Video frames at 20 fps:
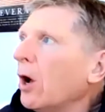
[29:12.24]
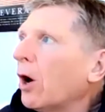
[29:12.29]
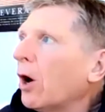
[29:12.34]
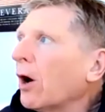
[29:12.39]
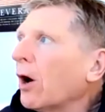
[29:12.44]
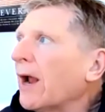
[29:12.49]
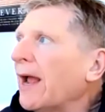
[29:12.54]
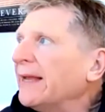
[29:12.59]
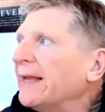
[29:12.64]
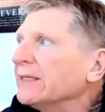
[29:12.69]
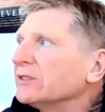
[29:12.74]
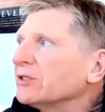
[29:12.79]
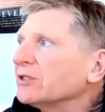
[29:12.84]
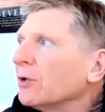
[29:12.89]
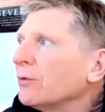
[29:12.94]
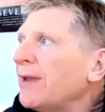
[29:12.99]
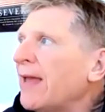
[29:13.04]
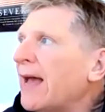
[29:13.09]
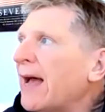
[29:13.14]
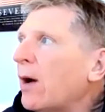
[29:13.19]
All right,
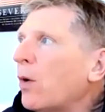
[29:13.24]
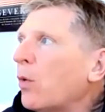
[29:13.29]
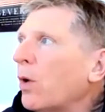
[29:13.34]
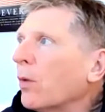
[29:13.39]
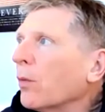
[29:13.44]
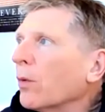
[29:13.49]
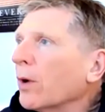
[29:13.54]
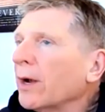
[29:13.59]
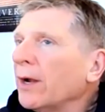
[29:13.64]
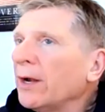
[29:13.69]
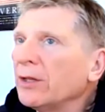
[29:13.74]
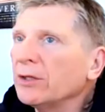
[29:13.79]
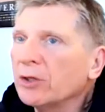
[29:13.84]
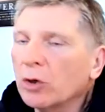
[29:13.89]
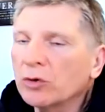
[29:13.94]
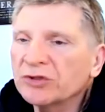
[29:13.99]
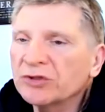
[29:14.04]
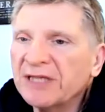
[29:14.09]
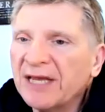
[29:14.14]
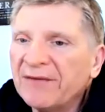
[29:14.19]
so now what we're gonna
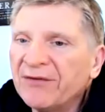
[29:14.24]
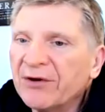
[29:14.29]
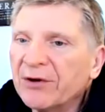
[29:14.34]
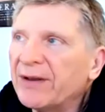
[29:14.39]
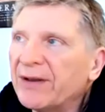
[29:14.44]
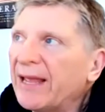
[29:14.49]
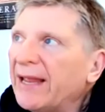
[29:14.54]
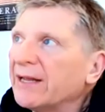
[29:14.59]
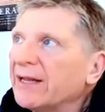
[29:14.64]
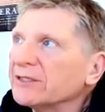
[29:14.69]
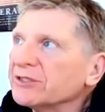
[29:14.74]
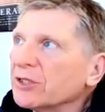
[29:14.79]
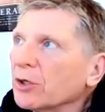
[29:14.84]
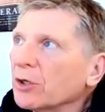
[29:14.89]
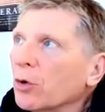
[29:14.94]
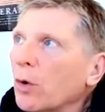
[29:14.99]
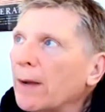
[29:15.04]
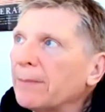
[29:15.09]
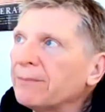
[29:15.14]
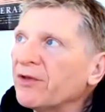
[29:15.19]
go save your data. So
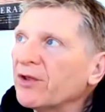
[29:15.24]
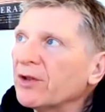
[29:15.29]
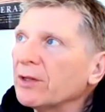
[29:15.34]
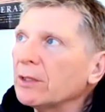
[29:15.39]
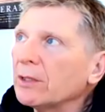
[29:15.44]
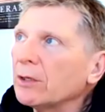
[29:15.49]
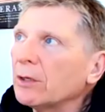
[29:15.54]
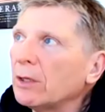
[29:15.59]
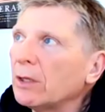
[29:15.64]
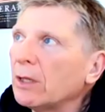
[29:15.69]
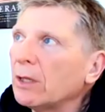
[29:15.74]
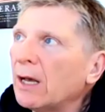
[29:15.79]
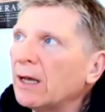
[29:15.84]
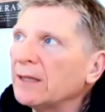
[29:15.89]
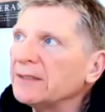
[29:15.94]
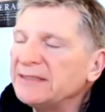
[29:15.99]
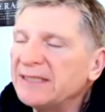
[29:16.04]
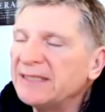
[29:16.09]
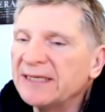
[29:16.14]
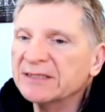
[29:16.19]
go up to the little
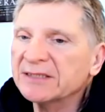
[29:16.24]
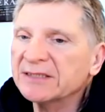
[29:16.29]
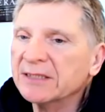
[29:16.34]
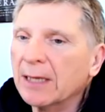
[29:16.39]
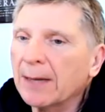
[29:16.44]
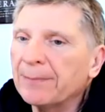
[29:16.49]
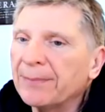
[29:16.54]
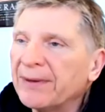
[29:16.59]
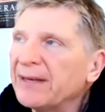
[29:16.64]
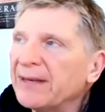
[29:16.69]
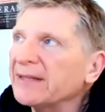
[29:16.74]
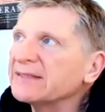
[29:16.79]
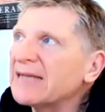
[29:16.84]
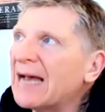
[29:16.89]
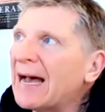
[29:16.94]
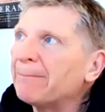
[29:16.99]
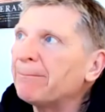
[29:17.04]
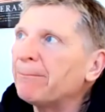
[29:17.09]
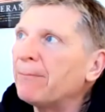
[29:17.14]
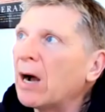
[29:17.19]
disk up in the
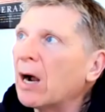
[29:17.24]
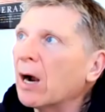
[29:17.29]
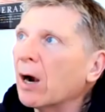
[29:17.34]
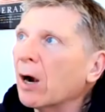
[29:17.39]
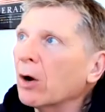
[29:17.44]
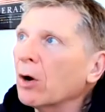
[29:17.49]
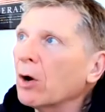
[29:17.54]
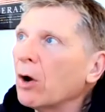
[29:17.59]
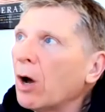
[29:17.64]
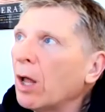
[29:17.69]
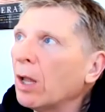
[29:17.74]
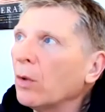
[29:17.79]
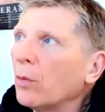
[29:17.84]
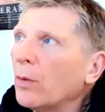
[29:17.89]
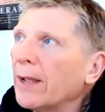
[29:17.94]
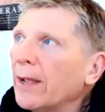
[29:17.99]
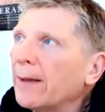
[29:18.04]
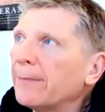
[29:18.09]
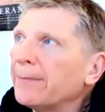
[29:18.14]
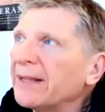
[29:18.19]
top bar, all the
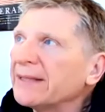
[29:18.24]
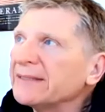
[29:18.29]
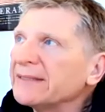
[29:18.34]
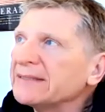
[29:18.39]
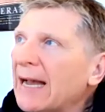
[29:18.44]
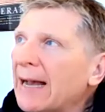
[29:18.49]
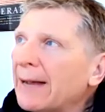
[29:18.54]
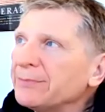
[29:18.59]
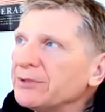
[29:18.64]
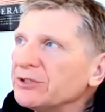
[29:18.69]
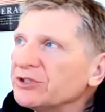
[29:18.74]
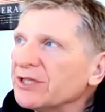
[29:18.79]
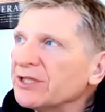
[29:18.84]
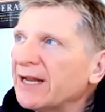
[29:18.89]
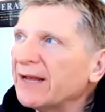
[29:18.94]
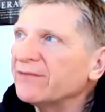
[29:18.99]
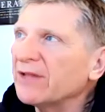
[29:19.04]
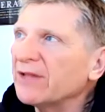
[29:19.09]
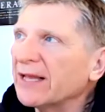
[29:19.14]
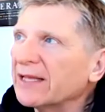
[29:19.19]
way up on top. You should
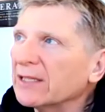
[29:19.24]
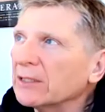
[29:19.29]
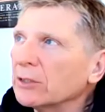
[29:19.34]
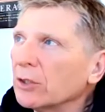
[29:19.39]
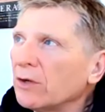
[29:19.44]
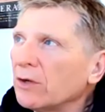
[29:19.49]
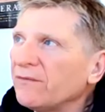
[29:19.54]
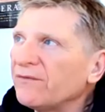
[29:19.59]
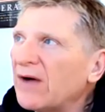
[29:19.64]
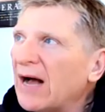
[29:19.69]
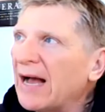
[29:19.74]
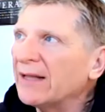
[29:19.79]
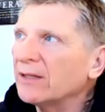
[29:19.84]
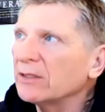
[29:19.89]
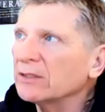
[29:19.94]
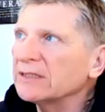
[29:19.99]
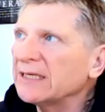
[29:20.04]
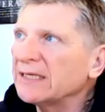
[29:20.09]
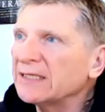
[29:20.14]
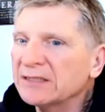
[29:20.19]
have like a little
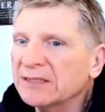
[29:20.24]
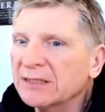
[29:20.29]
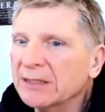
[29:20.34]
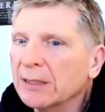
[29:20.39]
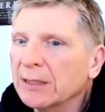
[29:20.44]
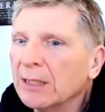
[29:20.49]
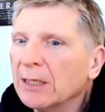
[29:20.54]
file disk.